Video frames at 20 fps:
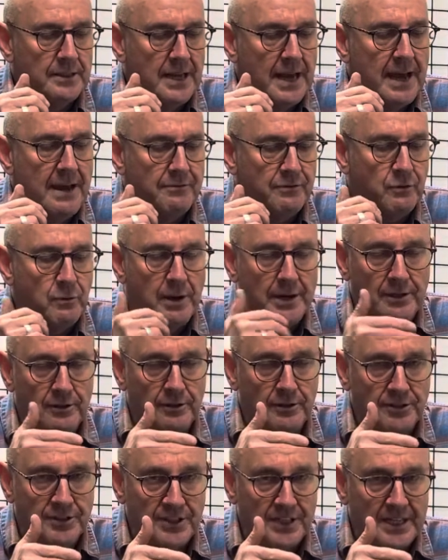have greater
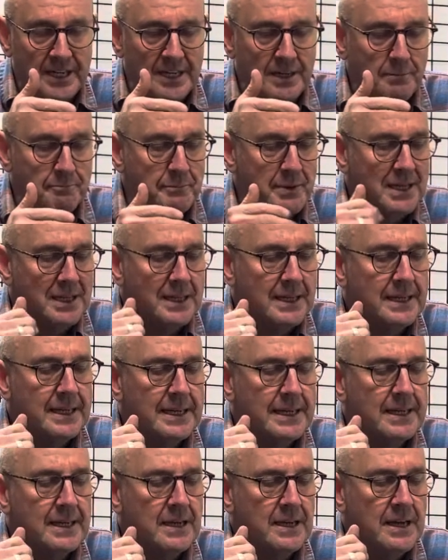
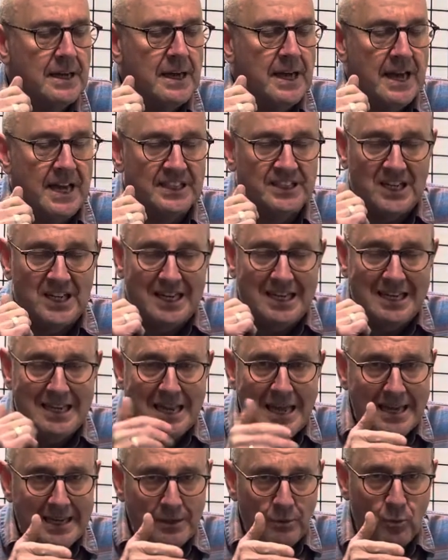skiability. It's a
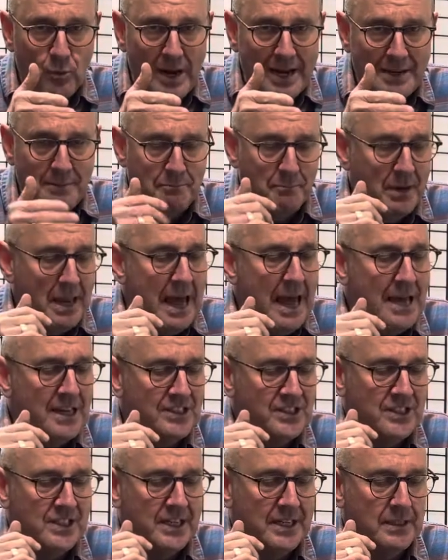lightweight
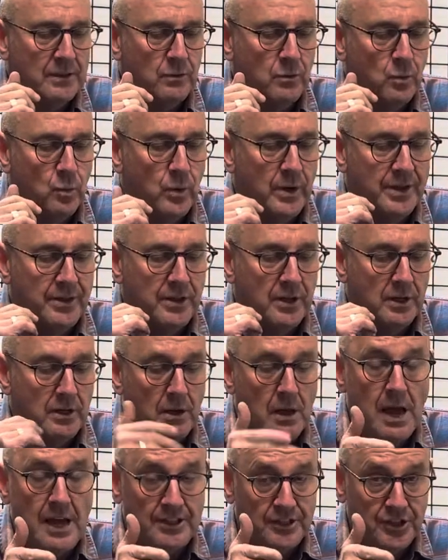plastic with
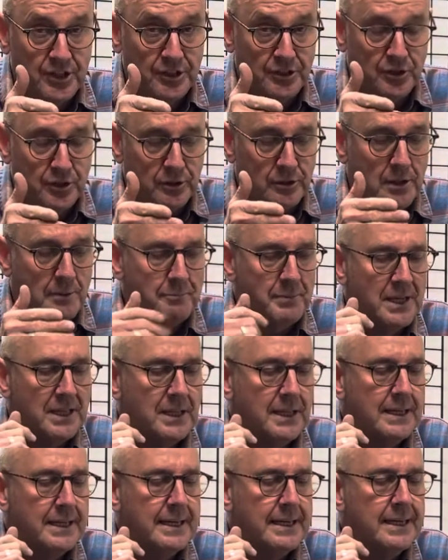lots of
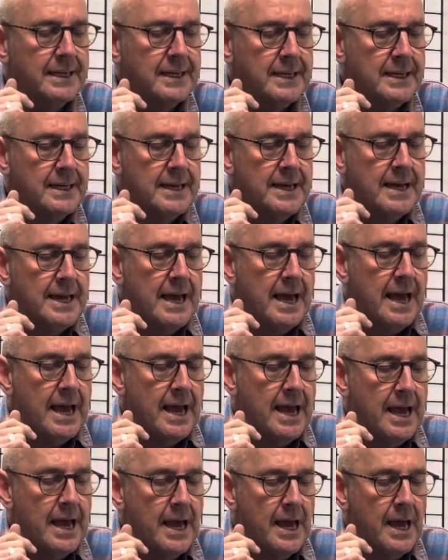durability.
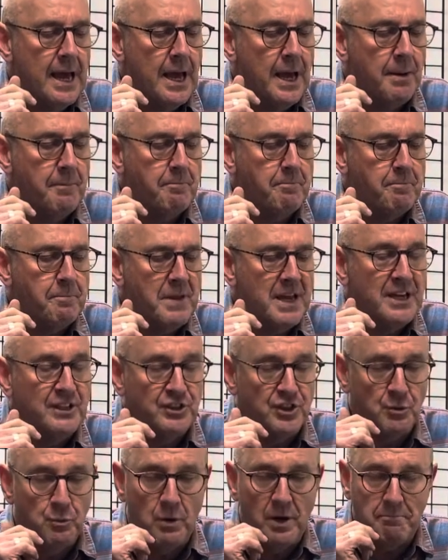
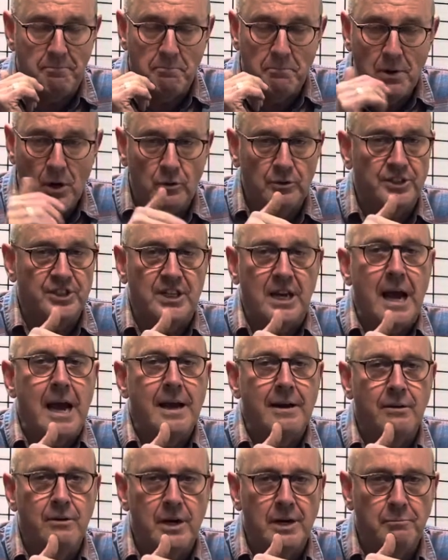It's what most
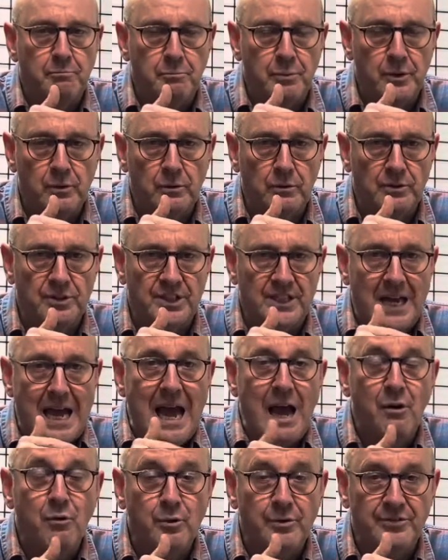higher-end boots
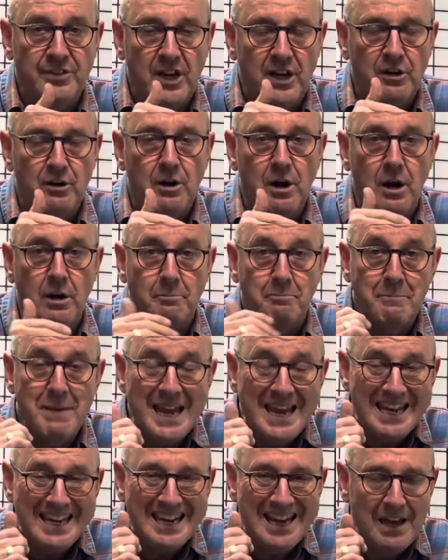out there are
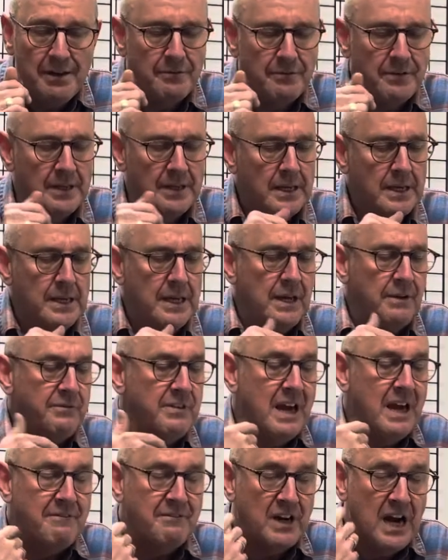made of. If you
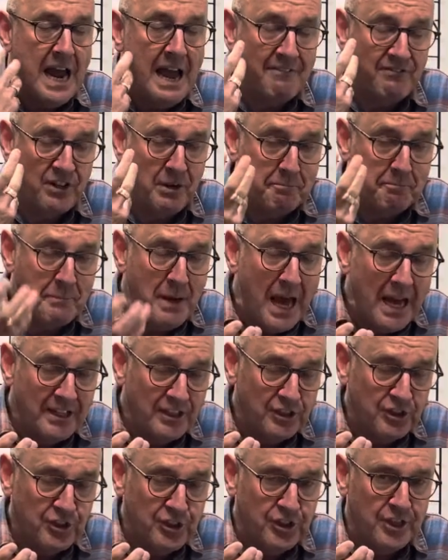ever have to
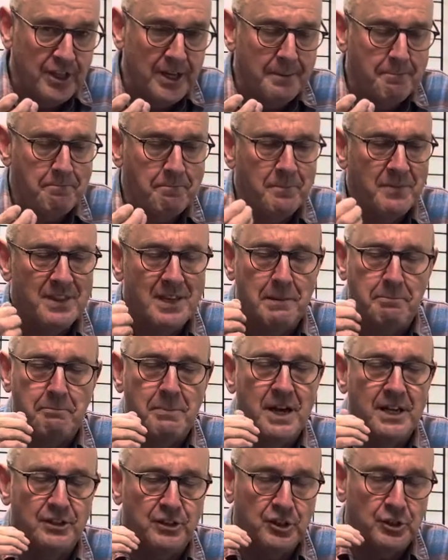punch them, they
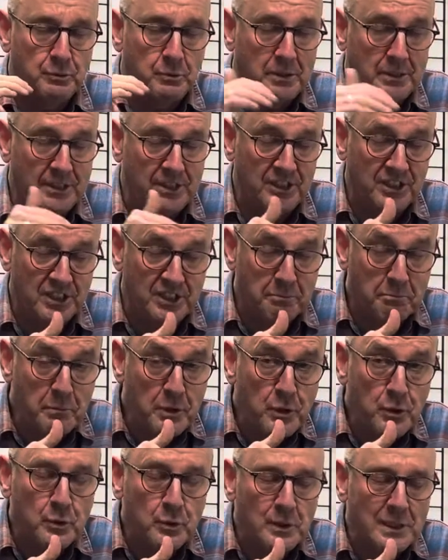punch really
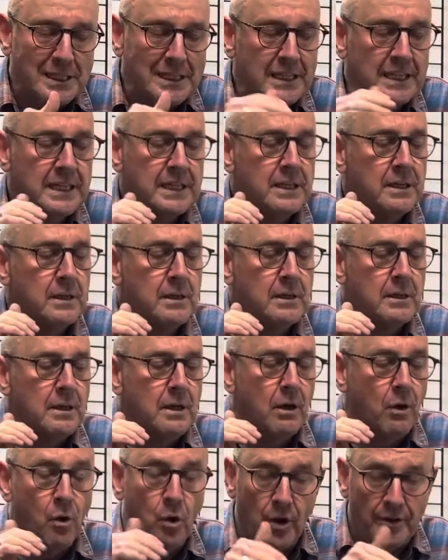smoothly,
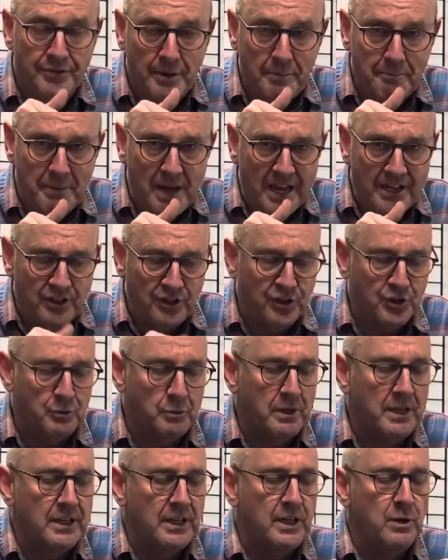hold the punch
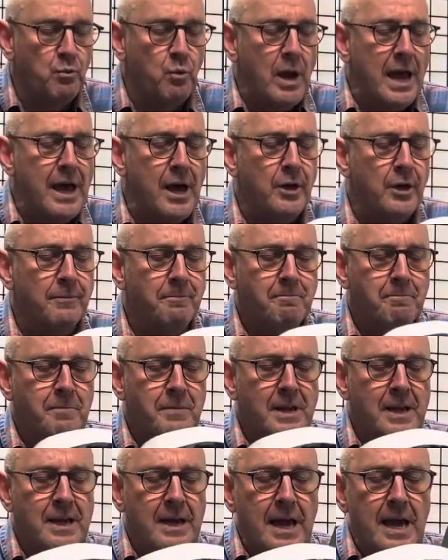really well.
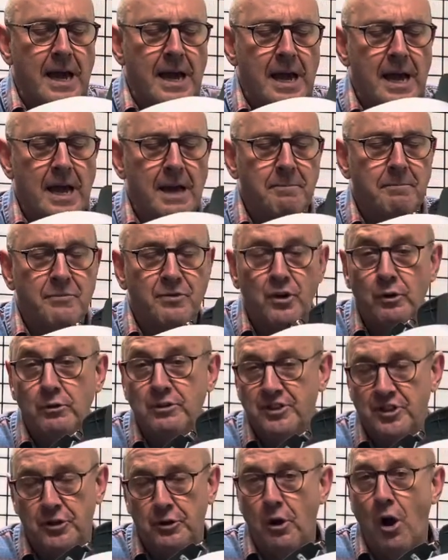
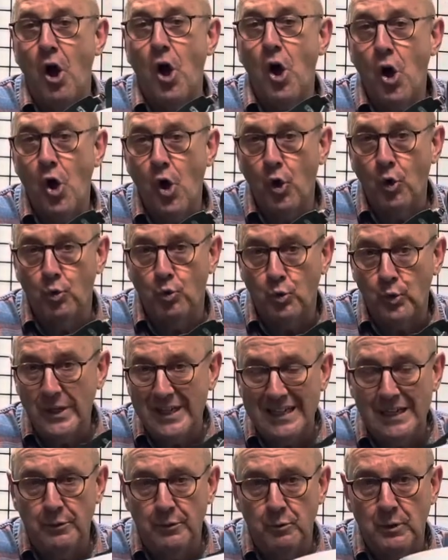Those are all
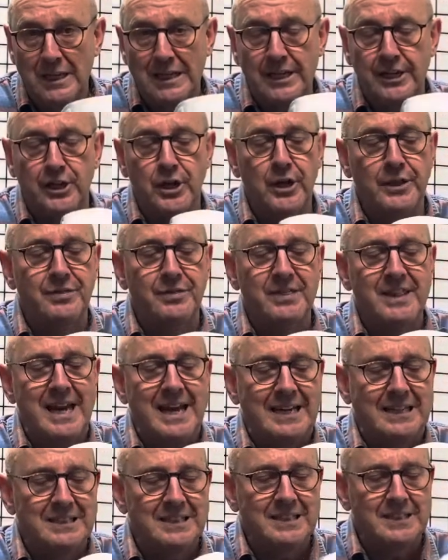really, really good
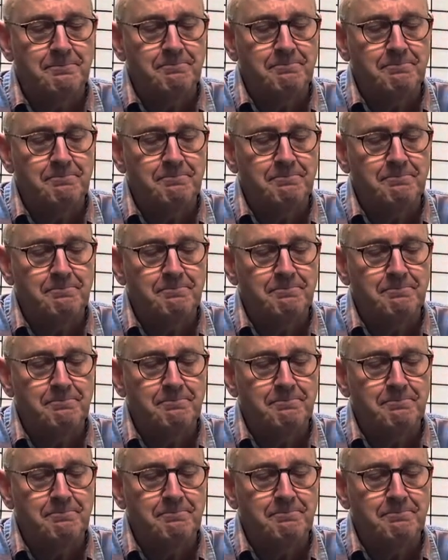things.